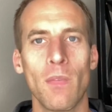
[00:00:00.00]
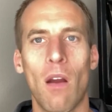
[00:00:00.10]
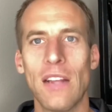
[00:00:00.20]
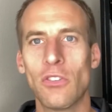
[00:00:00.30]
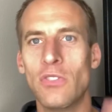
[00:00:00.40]
All
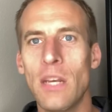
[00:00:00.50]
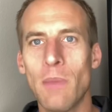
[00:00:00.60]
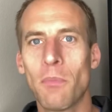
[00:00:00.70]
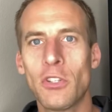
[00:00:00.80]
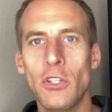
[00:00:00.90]
right, so tip
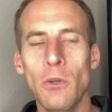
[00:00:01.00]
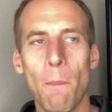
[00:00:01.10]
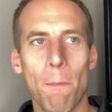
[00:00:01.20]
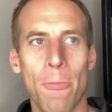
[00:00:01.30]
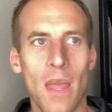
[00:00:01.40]
number two
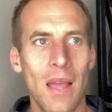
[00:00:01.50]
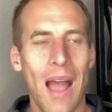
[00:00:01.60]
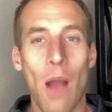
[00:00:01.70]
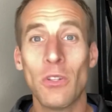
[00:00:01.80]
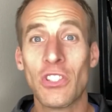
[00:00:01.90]

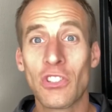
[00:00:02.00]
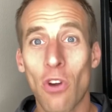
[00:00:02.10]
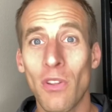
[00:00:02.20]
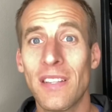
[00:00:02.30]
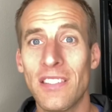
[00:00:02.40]
I would
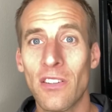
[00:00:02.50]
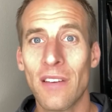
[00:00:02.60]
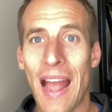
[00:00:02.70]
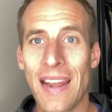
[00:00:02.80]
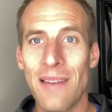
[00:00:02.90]
strongly consider
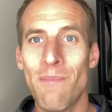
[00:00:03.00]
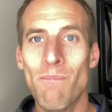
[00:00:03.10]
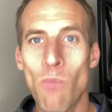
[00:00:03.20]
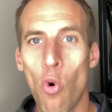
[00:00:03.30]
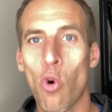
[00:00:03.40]
adding
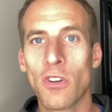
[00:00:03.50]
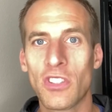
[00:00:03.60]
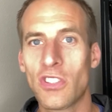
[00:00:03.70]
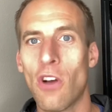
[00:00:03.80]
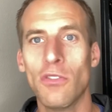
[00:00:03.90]
more
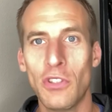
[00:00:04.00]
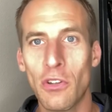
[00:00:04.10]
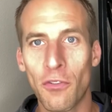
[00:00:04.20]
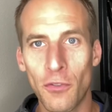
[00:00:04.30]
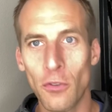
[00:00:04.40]
salt to your
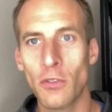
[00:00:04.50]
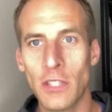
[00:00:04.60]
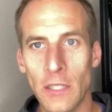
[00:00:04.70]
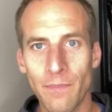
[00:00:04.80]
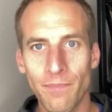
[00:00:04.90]
food routine.